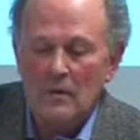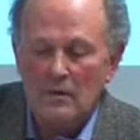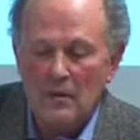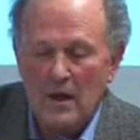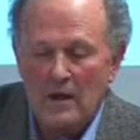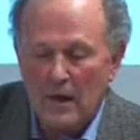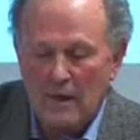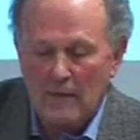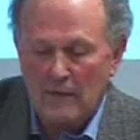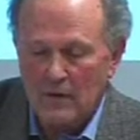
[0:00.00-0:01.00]
You then
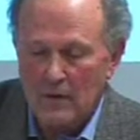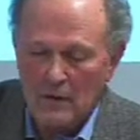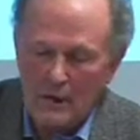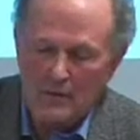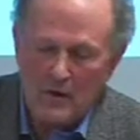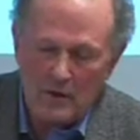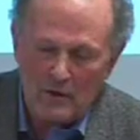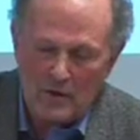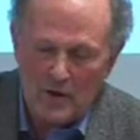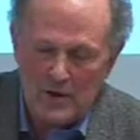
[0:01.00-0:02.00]
have the omega
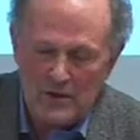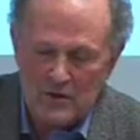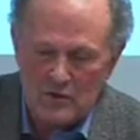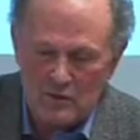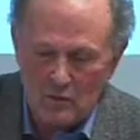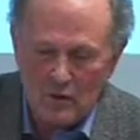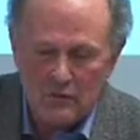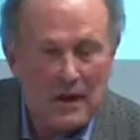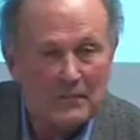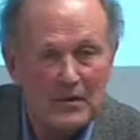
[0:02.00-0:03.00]
phase with
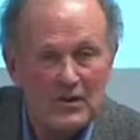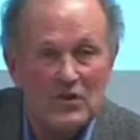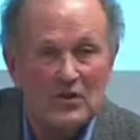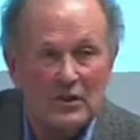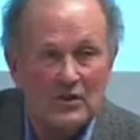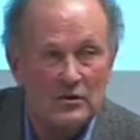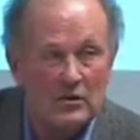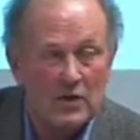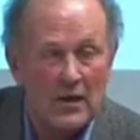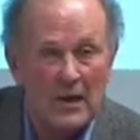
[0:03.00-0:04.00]
rapid destruction
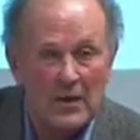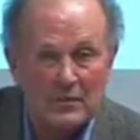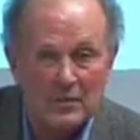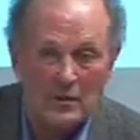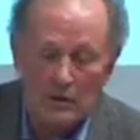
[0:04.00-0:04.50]
or collapse